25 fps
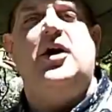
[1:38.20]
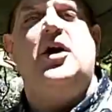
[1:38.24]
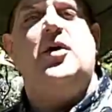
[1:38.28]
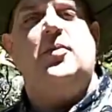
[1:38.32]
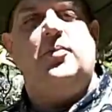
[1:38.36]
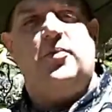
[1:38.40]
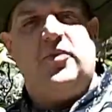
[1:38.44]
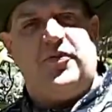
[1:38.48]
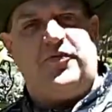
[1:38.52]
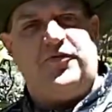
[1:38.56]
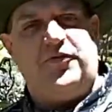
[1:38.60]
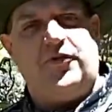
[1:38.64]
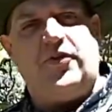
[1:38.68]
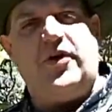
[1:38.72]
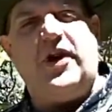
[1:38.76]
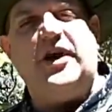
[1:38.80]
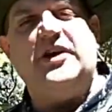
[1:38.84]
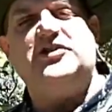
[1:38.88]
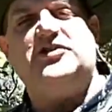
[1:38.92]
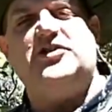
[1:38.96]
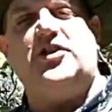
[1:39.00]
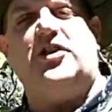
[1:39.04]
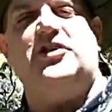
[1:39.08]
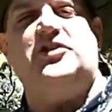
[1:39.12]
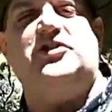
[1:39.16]
Before I
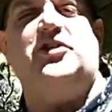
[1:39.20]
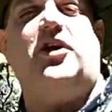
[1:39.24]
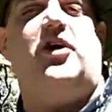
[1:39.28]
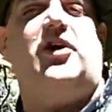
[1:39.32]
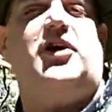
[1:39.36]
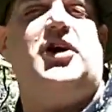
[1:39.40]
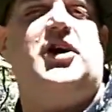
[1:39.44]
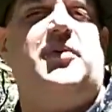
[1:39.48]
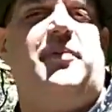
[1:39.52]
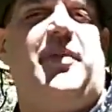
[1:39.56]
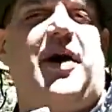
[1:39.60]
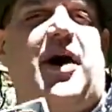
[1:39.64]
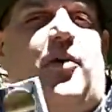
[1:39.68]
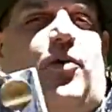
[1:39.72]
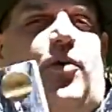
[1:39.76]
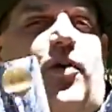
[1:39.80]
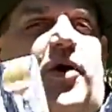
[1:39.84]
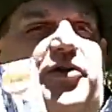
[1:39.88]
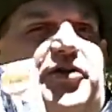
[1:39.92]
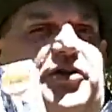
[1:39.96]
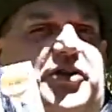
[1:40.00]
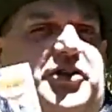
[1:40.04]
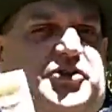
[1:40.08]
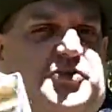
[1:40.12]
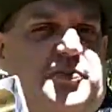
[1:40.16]
start talking about what
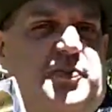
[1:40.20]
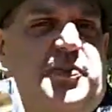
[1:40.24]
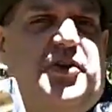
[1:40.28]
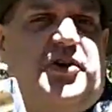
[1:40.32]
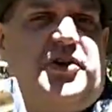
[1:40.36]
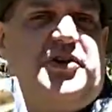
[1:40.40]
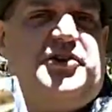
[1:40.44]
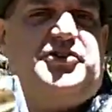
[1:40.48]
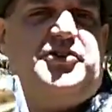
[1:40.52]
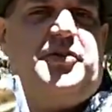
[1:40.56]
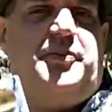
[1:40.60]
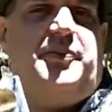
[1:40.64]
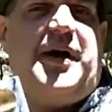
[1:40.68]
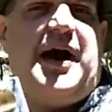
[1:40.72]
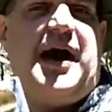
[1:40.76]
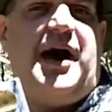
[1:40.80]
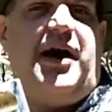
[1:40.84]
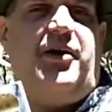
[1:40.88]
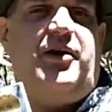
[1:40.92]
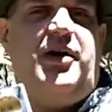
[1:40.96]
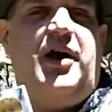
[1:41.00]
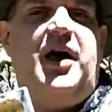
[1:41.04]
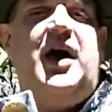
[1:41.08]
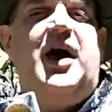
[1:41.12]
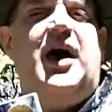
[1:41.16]
this book is about,
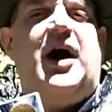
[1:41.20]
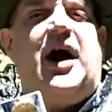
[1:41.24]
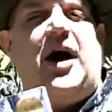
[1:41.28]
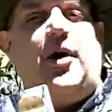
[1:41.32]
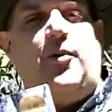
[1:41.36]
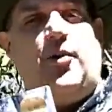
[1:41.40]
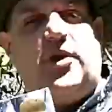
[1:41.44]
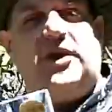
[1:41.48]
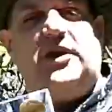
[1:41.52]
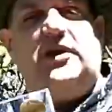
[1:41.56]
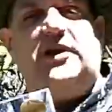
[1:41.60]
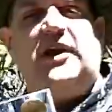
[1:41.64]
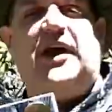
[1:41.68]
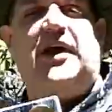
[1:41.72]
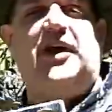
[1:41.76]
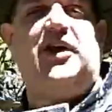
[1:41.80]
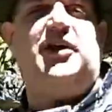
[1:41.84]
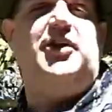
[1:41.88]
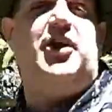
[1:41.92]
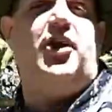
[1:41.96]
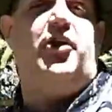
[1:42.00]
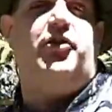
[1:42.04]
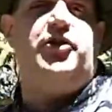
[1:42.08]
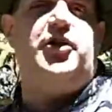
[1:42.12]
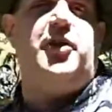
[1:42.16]
I want to let you
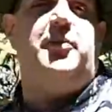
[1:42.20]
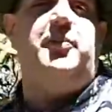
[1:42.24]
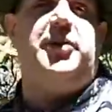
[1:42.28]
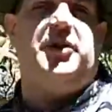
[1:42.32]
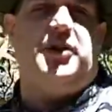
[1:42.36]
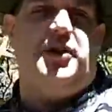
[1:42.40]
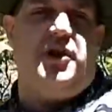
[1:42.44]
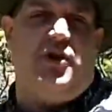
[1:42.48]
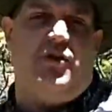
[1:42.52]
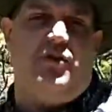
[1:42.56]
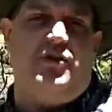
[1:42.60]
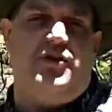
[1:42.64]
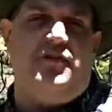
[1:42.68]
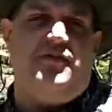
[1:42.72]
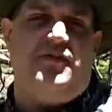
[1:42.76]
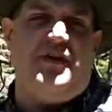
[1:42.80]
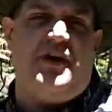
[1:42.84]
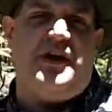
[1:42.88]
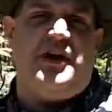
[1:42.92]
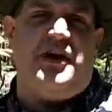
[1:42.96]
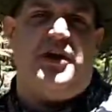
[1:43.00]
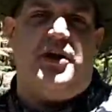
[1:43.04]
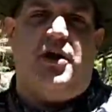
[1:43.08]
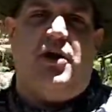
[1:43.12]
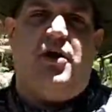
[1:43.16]
know that below the
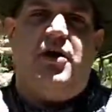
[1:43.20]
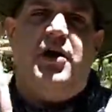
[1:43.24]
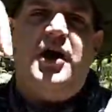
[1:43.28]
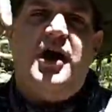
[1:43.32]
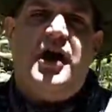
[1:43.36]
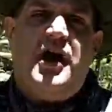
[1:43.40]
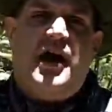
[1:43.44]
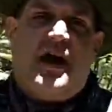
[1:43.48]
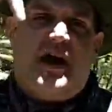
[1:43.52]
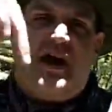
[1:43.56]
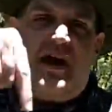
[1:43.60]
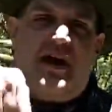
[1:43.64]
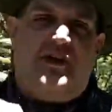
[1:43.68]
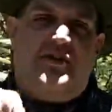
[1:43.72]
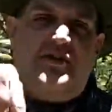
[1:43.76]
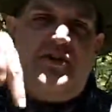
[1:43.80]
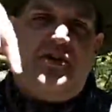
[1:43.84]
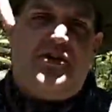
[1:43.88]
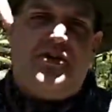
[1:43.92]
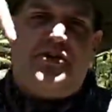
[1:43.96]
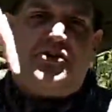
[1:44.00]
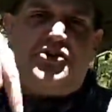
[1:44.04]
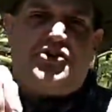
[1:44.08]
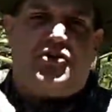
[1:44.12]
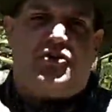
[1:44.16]
video, in the
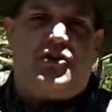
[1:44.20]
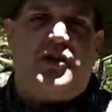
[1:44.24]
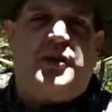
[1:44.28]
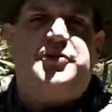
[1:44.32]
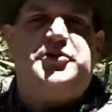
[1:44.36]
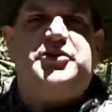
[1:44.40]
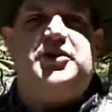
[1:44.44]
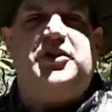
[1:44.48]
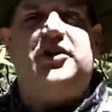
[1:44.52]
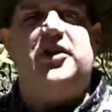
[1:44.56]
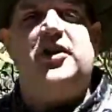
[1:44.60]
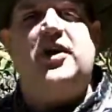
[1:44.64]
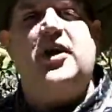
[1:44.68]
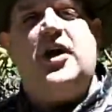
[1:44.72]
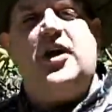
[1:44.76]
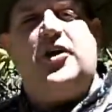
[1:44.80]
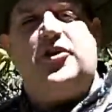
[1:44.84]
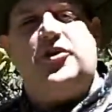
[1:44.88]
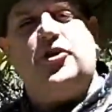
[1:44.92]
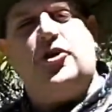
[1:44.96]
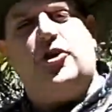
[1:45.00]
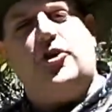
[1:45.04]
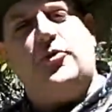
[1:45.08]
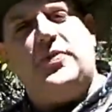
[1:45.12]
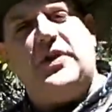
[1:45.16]
description,
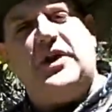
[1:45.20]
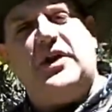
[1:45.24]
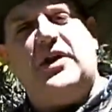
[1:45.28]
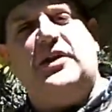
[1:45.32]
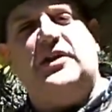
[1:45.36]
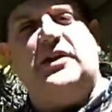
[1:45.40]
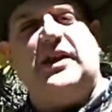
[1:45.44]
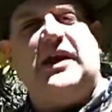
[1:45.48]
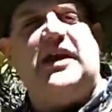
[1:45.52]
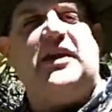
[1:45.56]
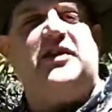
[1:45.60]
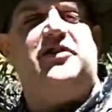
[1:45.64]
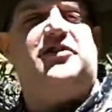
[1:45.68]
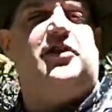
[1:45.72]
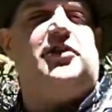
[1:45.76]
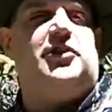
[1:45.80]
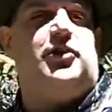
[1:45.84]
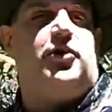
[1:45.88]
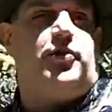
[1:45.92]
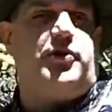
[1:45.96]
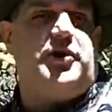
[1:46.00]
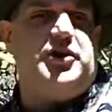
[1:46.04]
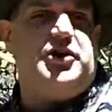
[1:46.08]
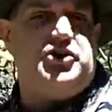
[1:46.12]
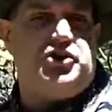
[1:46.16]
there will be a link to
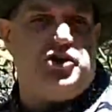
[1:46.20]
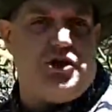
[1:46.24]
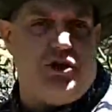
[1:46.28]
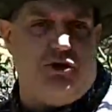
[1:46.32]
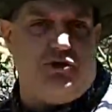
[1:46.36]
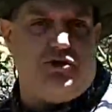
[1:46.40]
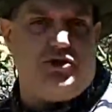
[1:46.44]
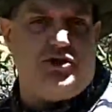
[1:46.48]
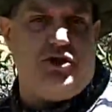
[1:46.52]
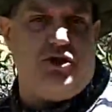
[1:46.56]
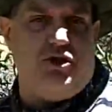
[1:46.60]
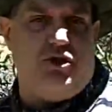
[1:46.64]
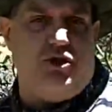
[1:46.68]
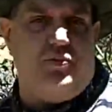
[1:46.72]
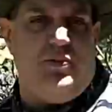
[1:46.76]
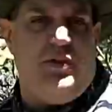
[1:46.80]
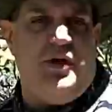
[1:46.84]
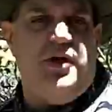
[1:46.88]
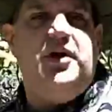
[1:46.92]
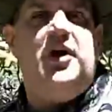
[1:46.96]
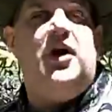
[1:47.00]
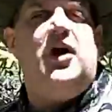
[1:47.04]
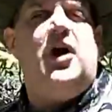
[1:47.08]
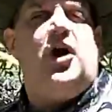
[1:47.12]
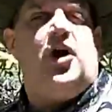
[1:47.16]
Lori's YouTube,
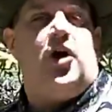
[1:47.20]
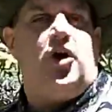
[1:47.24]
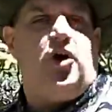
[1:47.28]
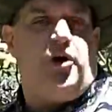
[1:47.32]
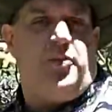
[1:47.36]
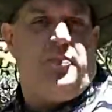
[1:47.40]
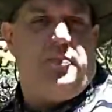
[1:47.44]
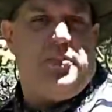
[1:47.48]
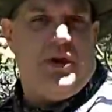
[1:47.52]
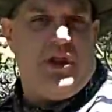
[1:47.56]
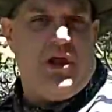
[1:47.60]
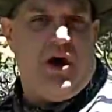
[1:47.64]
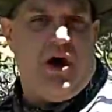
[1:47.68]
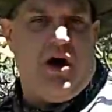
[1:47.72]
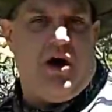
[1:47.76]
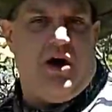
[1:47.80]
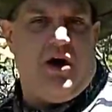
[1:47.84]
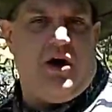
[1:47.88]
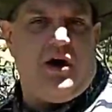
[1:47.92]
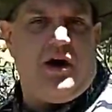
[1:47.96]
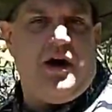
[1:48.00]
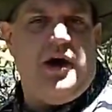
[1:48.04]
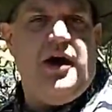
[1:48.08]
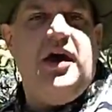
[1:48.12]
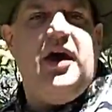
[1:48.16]
her
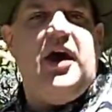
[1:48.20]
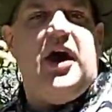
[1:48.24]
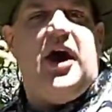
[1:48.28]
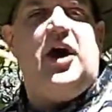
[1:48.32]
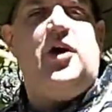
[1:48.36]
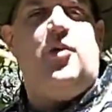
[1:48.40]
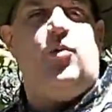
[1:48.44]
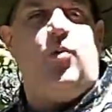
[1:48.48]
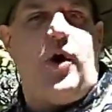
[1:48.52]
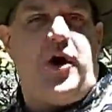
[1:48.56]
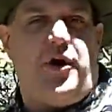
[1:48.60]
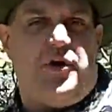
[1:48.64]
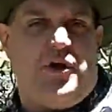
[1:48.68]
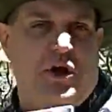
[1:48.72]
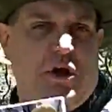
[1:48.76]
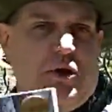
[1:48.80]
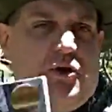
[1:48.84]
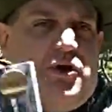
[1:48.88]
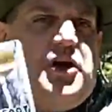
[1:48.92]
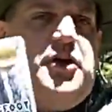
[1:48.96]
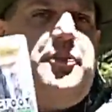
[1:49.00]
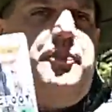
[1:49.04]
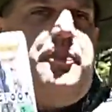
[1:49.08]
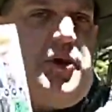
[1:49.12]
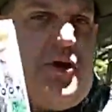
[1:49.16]
blog, and where you
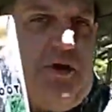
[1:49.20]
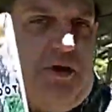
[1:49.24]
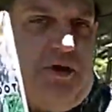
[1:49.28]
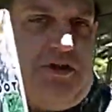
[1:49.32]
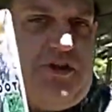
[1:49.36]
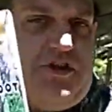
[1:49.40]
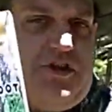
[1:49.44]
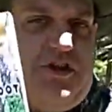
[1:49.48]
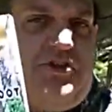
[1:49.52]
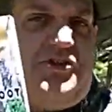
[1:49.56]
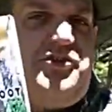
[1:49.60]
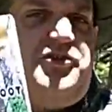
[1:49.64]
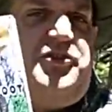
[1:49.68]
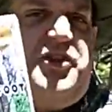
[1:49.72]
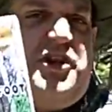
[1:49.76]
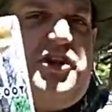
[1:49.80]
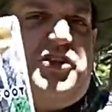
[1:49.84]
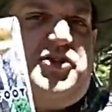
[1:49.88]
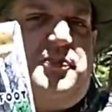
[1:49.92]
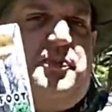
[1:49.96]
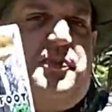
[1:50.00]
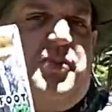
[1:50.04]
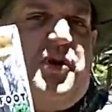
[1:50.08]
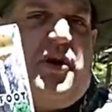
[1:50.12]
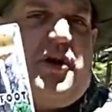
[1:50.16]
can purchase this
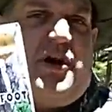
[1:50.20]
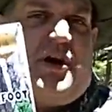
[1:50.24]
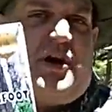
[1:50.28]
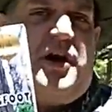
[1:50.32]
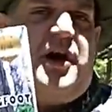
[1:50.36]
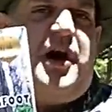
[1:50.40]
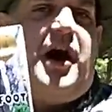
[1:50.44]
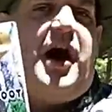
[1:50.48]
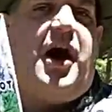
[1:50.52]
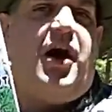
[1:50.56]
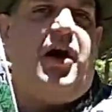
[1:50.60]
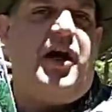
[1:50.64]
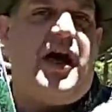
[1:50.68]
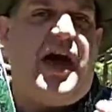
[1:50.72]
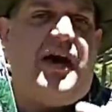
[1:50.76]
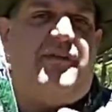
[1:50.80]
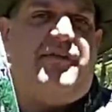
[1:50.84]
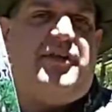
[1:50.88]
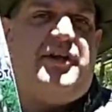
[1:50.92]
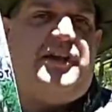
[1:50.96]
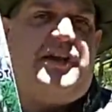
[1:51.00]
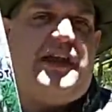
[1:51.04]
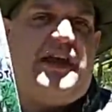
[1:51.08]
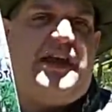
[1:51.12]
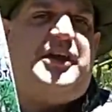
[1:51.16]
book. I'll have a
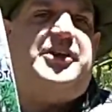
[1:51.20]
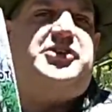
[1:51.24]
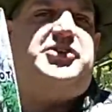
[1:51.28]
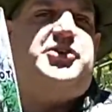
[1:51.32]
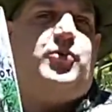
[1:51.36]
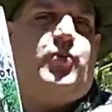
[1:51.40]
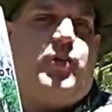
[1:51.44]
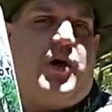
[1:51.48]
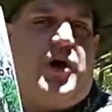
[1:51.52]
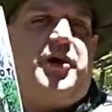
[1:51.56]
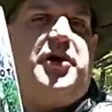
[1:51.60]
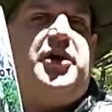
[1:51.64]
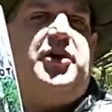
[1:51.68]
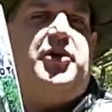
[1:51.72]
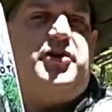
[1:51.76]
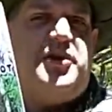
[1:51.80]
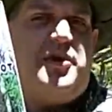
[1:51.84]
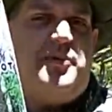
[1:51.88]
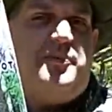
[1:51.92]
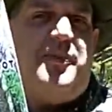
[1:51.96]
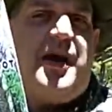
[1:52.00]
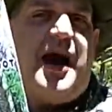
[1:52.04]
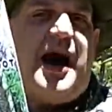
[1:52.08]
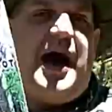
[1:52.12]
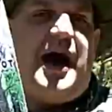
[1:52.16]
link to where you can
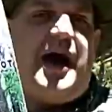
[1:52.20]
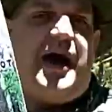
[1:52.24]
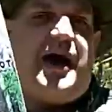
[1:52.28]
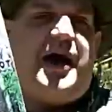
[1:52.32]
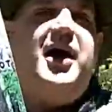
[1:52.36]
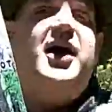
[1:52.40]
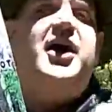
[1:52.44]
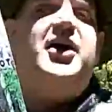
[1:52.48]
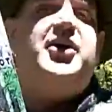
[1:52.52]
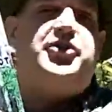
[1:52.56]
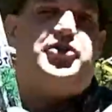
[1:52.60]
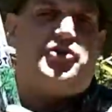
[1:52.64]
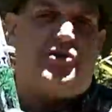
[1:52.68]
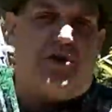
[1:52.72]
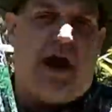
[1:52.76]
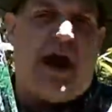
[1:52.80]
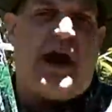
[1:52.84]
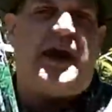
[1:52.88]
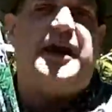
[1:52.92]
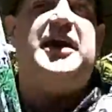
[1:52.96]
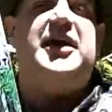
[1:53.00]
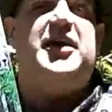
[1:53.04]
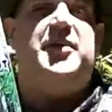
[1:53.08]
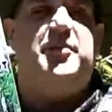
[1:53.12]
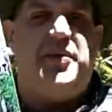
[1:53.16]
buy
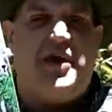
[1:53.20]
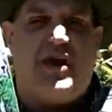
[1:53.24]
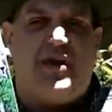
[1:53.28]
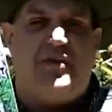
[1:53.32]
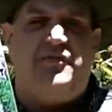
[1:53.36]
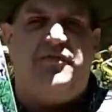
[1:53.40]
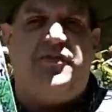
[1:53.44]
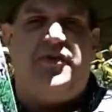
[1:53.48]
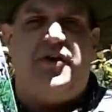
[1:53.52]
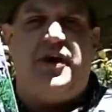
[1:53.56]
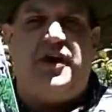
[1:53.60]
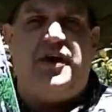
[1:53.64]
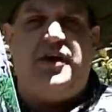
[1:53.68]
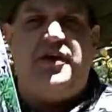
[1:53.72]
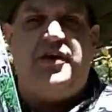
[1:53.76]
Tracking Bigfoot.